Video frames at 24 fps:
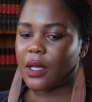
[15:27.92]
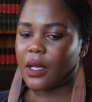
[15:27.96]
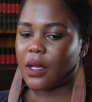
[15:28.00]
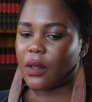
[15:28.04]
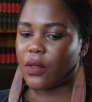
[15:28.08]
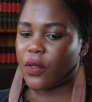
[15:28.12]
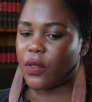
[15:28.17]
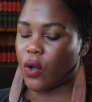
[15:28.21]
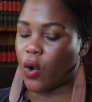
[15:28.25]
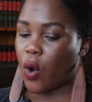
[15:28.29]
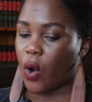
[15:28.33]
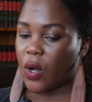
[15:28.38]

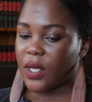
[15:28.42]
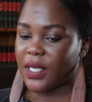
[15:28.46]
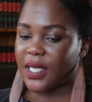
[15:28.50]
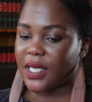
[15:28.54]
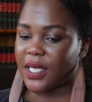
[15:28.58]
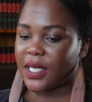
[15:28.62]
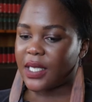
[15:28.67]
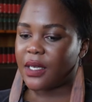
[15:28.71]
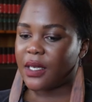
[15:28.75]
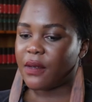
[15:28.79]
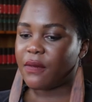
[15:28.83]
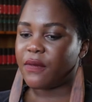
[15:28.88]
the courts
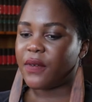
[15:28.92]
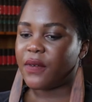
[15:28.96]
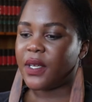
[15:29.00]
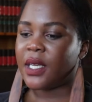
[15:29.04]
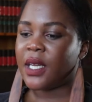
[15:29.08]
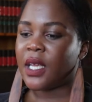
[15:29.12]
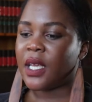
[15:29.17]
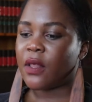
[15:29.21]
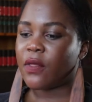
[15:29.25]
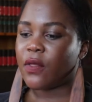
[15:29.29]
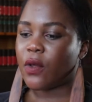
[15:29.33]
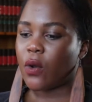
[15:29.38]

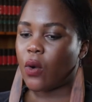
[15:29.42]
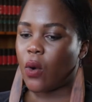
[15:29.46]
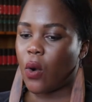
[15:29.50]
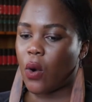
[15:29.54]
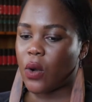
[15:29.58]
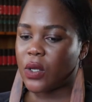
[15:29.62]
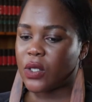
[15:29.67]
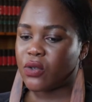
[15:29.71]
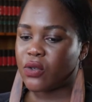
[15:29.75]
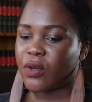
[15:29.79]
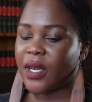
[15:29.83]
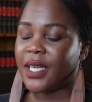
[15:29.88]
intervening, the
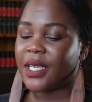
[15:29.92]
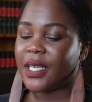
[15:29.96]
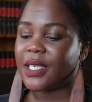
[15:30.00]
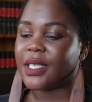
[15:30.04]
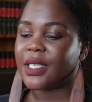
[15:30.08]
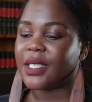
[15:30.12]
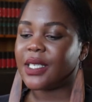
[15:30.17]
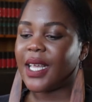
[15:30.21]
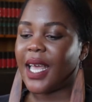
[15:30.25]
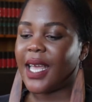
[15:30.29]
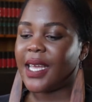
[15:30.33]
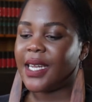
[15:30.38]
courts really
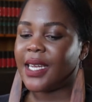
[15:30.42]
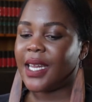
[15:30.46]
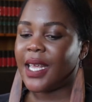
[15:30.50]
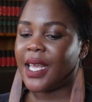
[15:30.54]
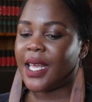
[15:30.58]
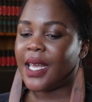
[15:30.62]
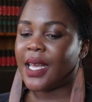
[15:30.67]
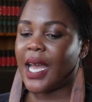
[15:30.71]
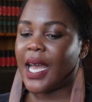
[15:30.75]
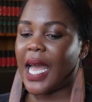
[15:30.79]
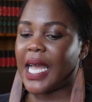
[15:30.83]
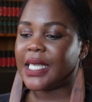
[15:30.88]

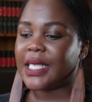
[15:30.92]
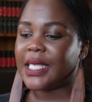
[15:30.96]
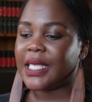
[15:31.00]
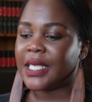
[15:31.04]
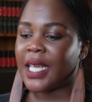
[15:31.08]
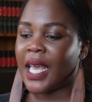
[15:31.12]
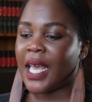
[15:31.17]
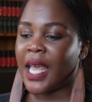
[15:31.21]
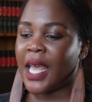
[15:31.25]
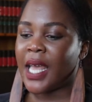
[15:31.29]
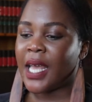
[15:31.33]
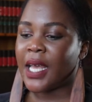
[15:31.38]
deciding and
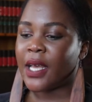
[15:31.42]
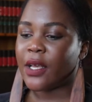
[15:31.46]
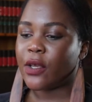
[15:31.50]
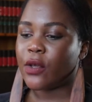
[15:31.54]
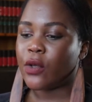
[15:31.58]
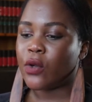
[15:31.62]
saying,